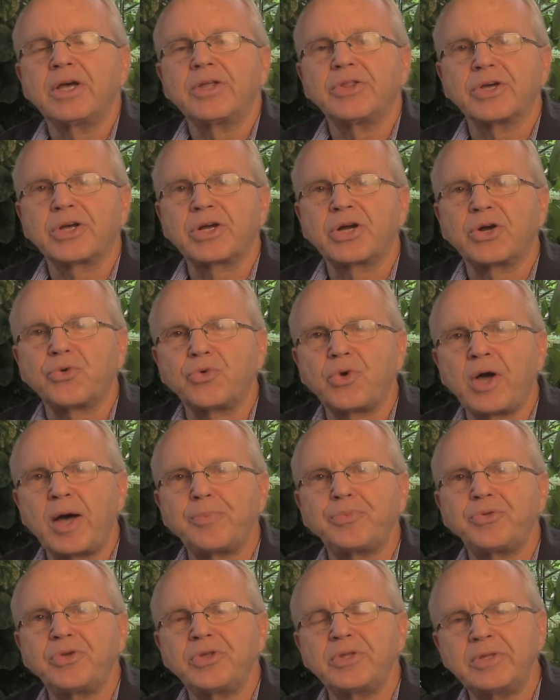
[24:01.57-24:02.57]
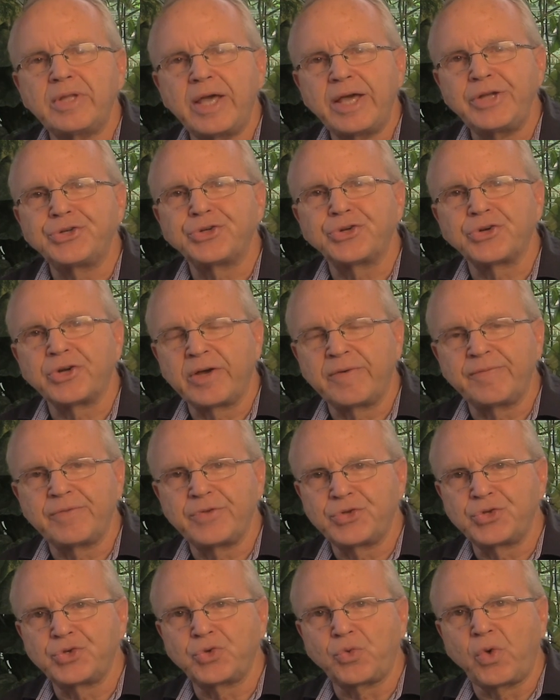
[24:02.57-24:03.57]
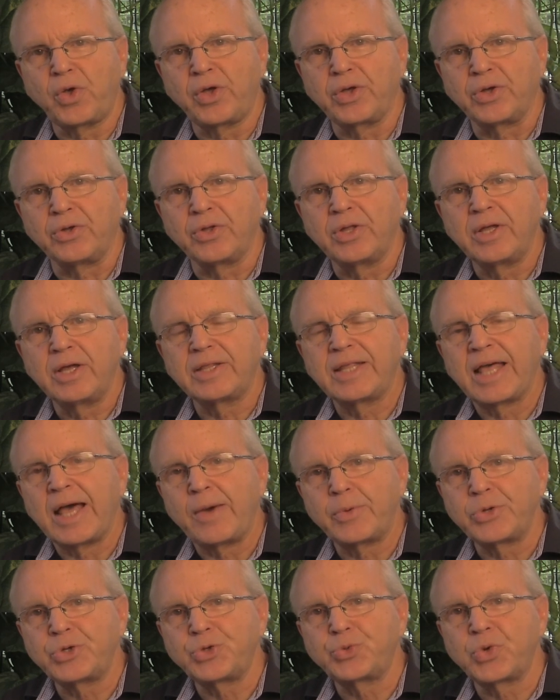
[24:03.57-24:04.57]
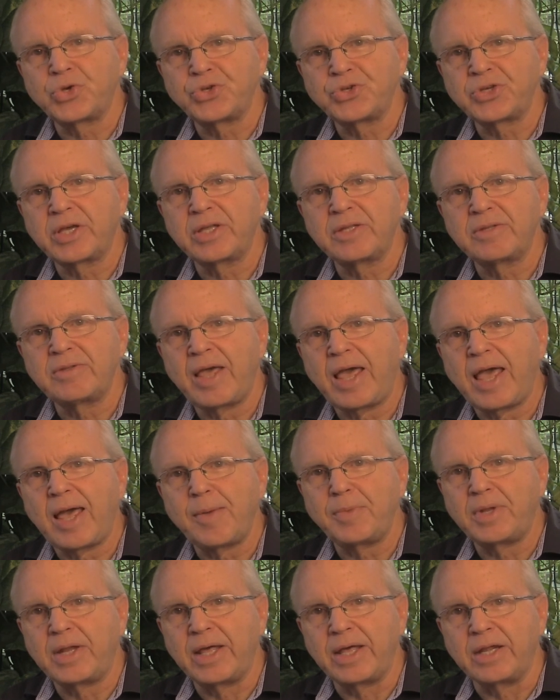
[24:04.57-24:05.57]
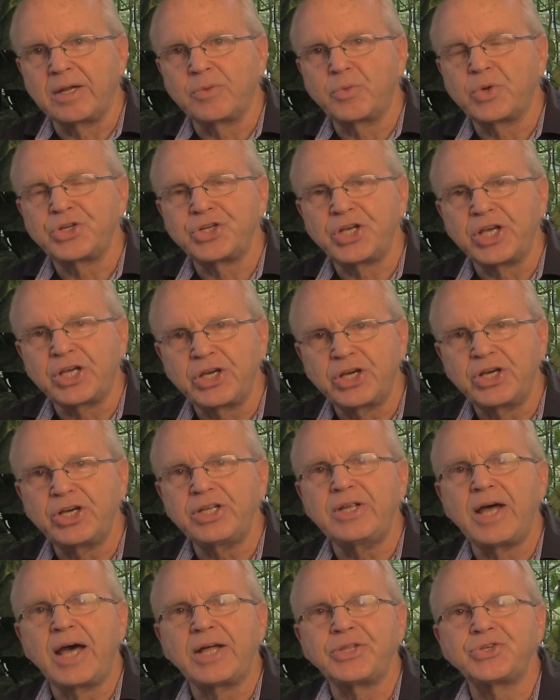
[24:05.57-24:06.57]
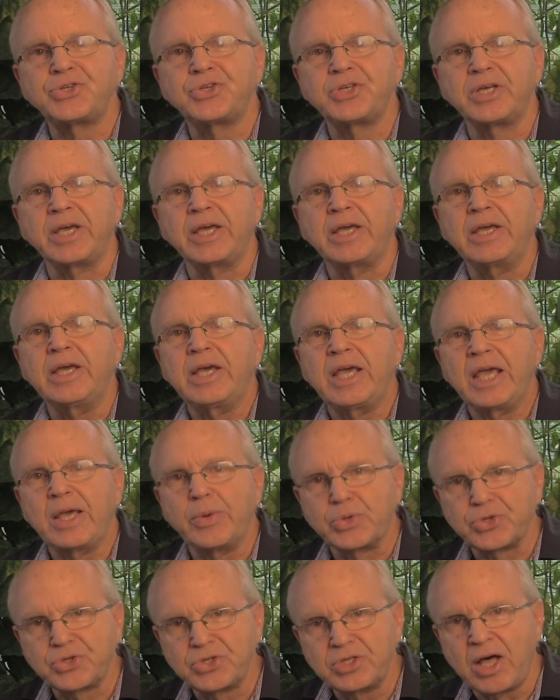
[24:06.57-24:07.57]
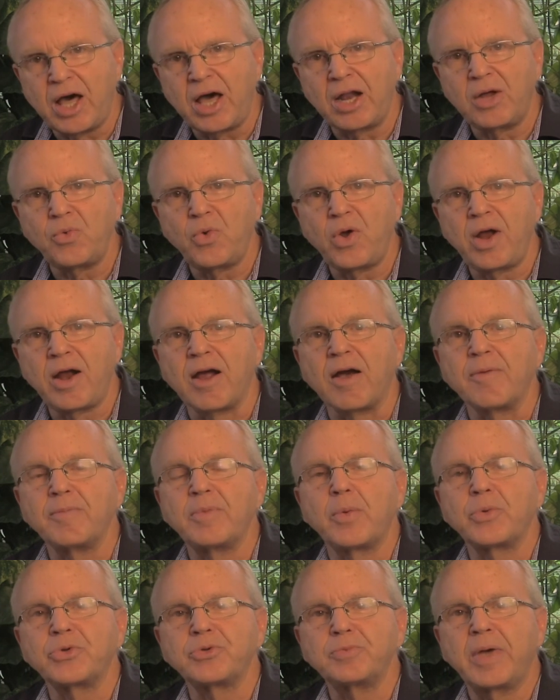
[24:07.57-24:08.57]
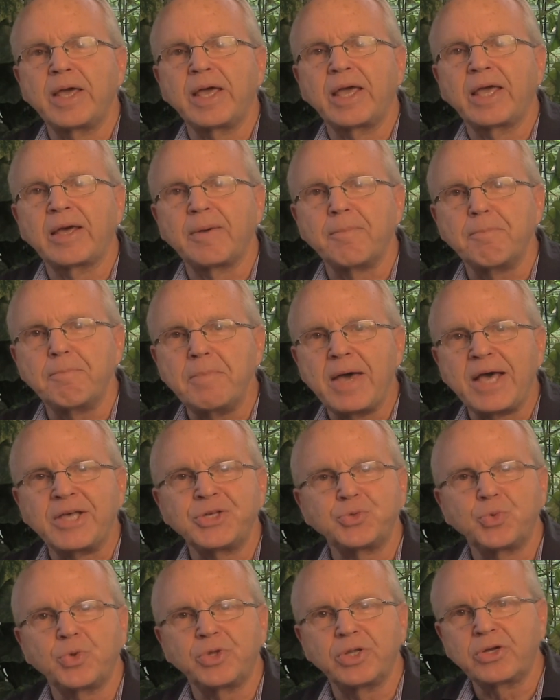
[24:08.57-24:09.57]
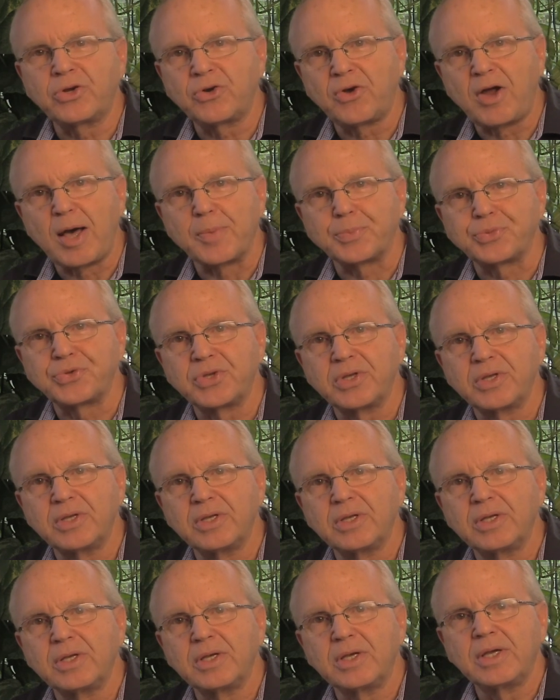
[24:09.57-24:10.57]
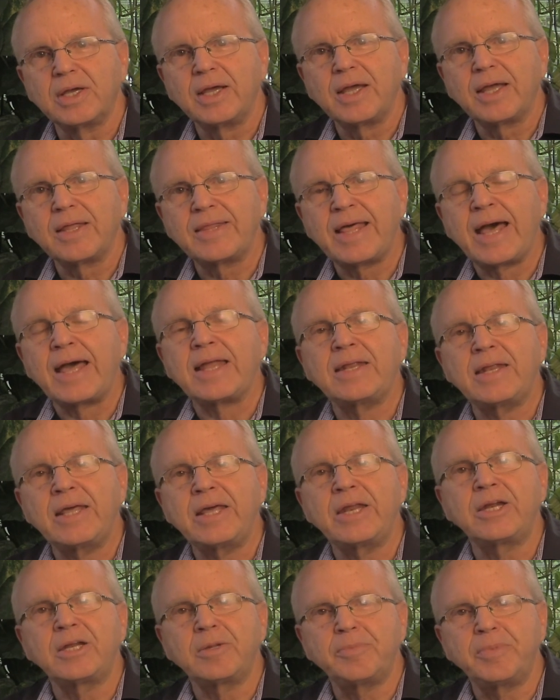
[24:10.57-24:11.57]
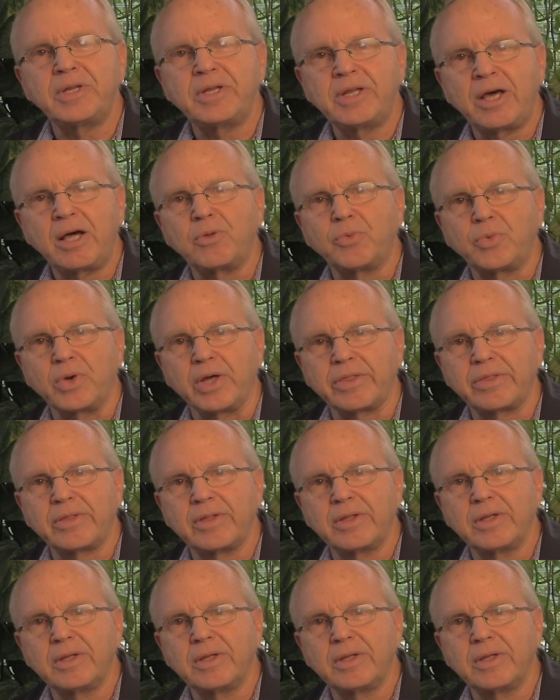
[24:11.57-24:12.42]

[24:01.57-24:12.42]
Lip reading: the corrupt nature of the soil, that which was contaminated, which he could not see, he was not aware of, but was making a mess with the crops. That needed to be dealt with.